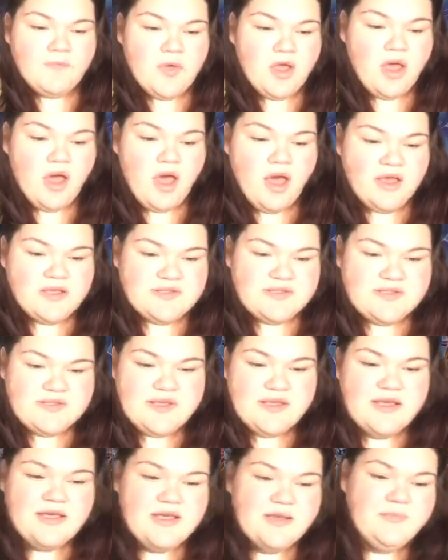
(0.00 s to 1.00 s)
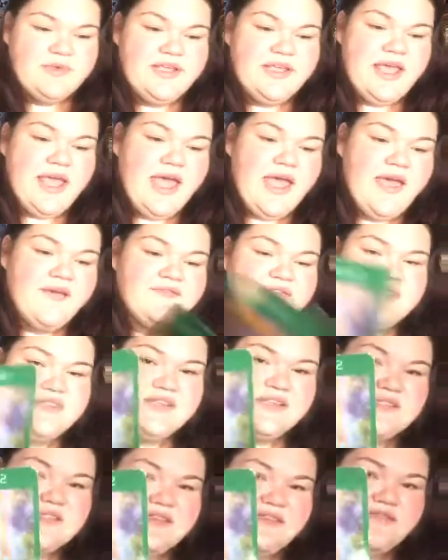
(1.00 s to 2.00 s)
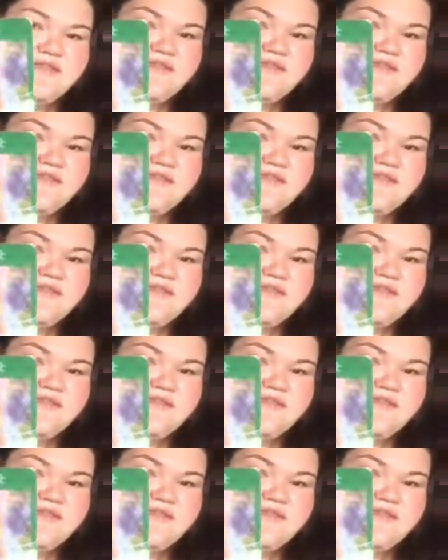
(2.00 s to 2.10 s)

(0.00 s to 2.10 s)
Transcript: Awesome. We have 6 of